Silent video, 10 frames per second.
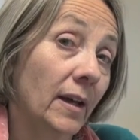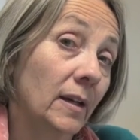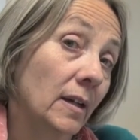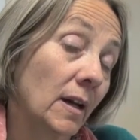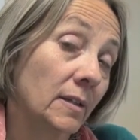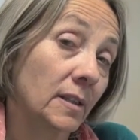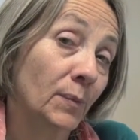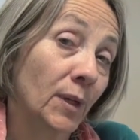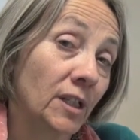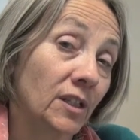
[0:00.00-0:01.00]
that can cause
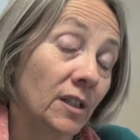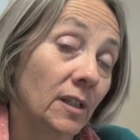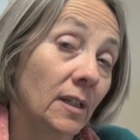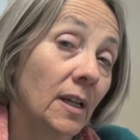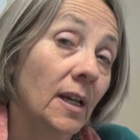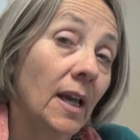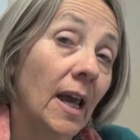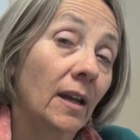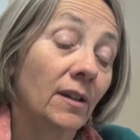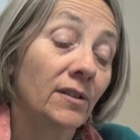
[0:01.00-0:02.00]
depression,
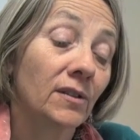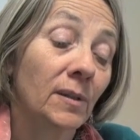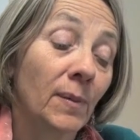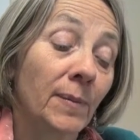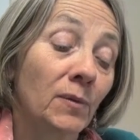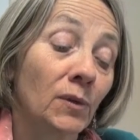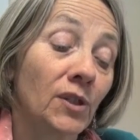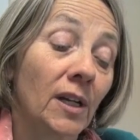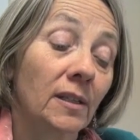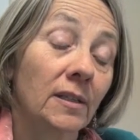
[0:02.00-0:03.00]
and also sometimes we'll
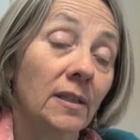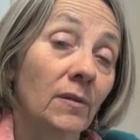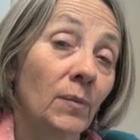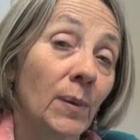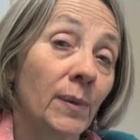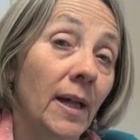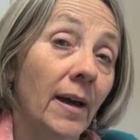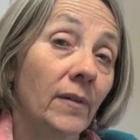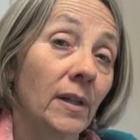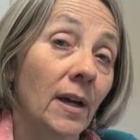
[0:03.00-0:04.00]
check to see if people
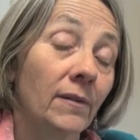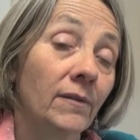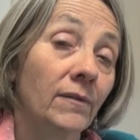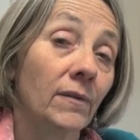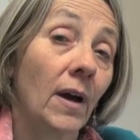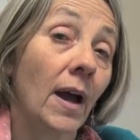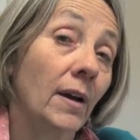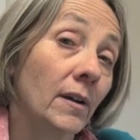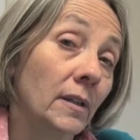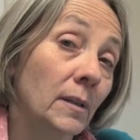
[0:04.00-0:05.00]
have enough
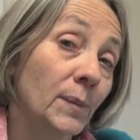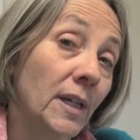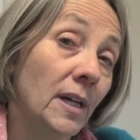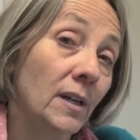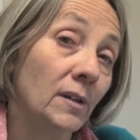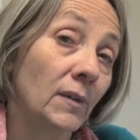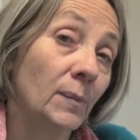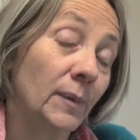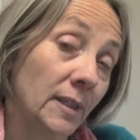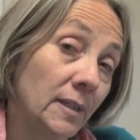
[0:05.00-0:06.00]
iron in their blood or
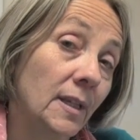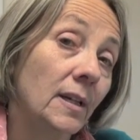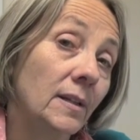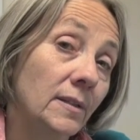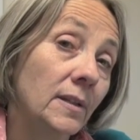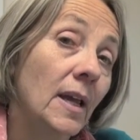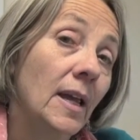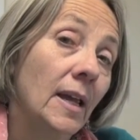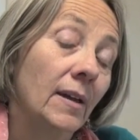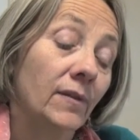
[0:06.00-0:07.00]
red blood cells.
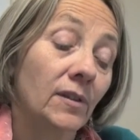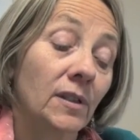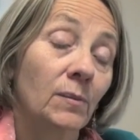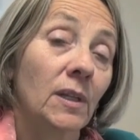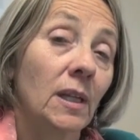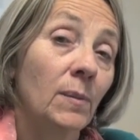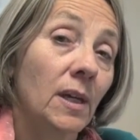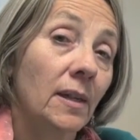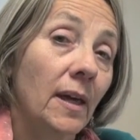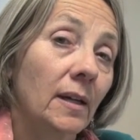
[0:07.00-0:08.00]
If there's some
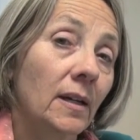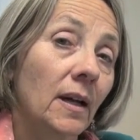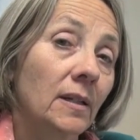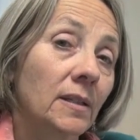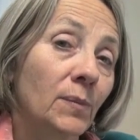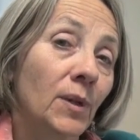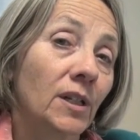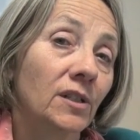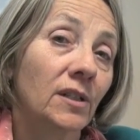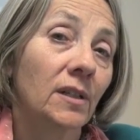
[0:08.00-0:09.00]
anemia, that can cause
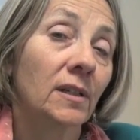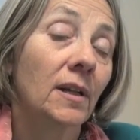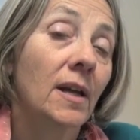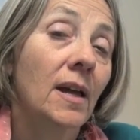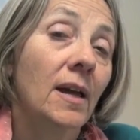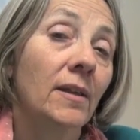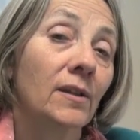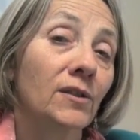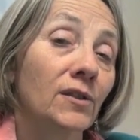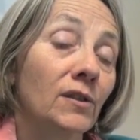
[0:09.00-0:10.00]
depression.
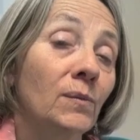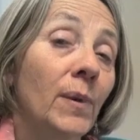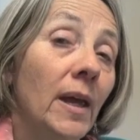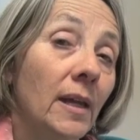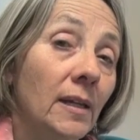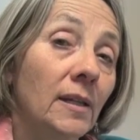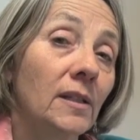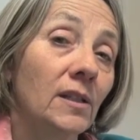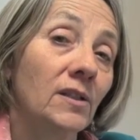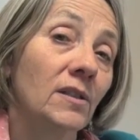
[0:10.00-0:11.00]
There are certain pain
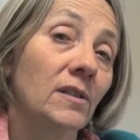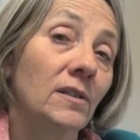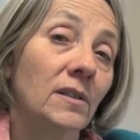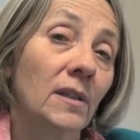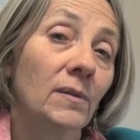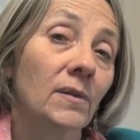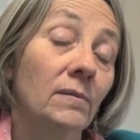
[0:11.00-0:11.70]
conditions that